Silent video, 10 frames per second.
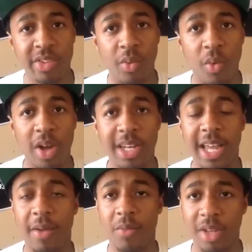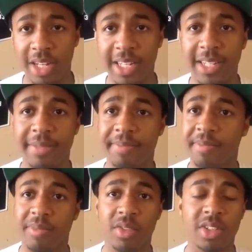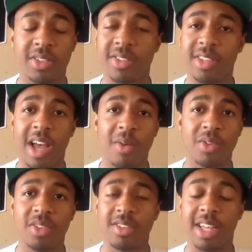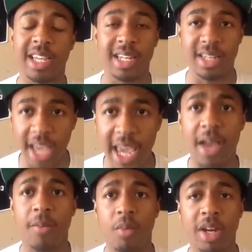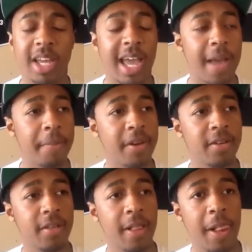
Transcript: the one that really I was just like, damn, when it happened,